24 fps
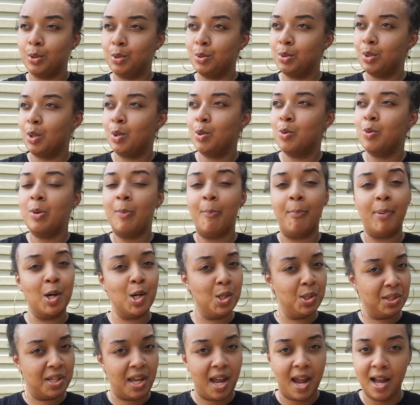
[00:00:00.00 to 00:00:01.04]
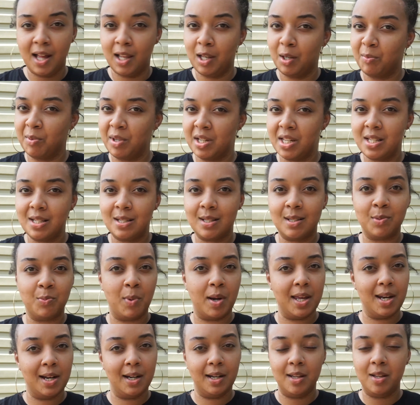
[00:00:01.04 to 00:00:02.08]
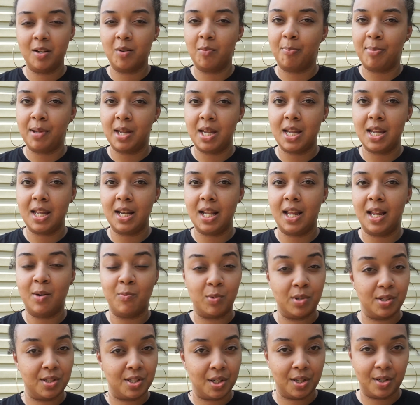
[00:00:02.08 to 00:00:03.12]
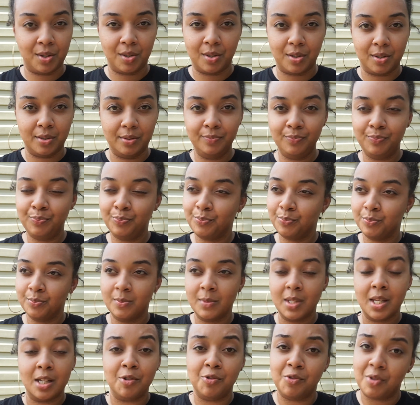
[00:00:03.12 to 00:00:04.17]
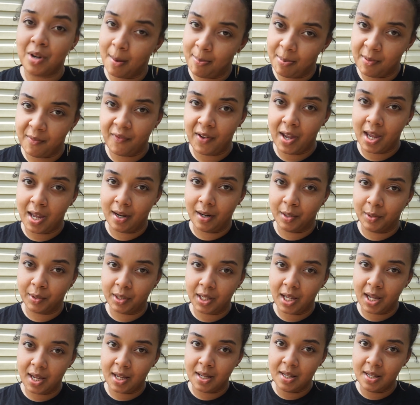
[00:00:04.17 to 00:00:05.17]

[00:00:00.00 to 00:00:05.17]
know, burn calories, sweat a little bit, in return dropping fat. Okay,